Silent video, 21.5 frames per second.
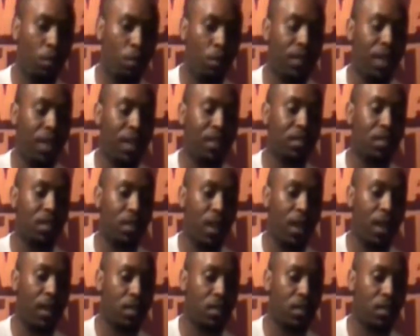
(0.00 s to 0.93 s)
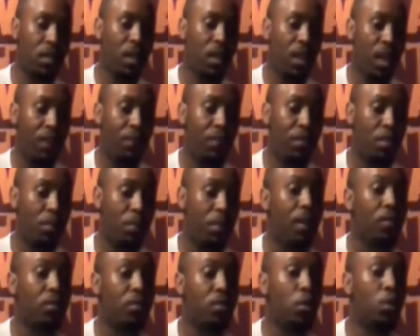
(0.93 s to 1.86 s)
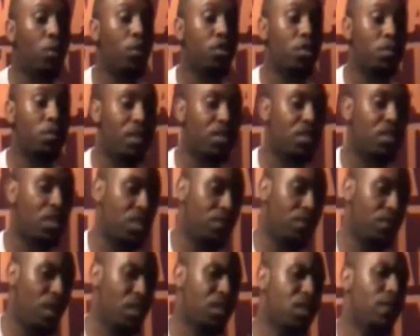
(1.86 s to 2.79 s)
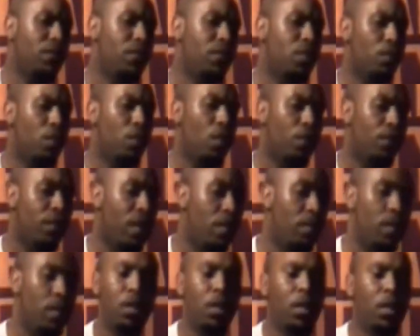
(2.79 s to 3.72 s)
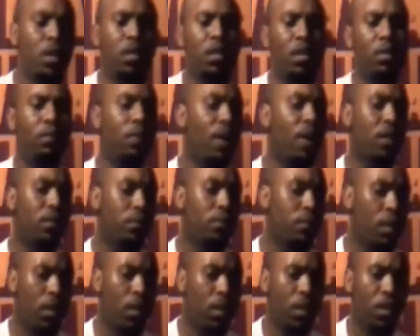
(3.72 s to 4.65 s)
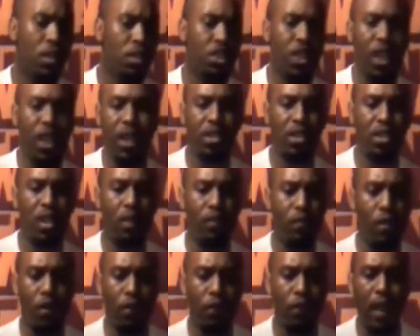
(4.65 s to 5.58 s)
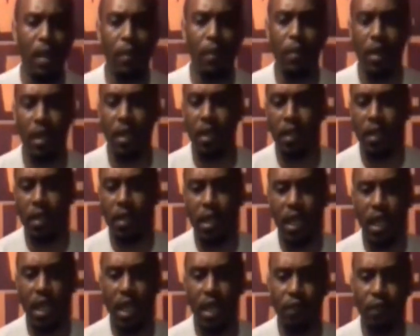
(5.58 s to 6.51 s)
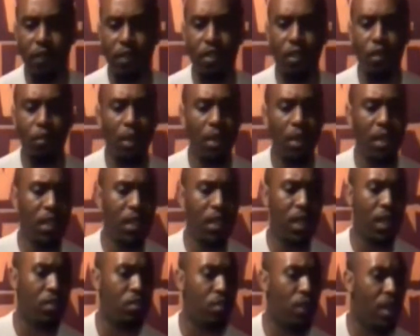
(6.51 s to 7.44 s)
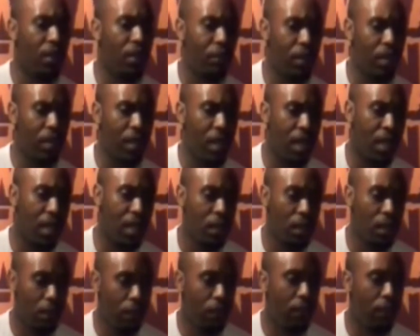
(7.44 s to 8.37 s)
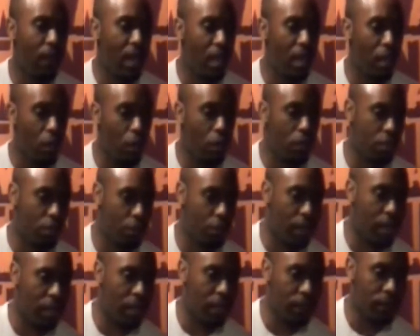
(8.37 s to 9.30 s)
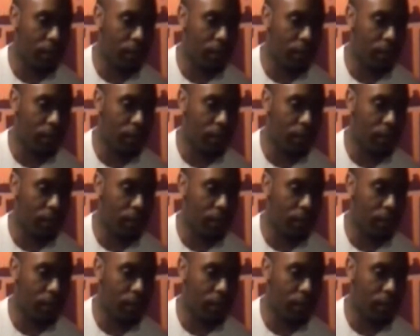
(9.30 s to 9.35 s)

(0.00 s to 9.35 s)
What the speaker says: Well, if that's the case, if it's about tourism that justifies having a royal family, then why don't we change our royal family every so many years or every year via lottery?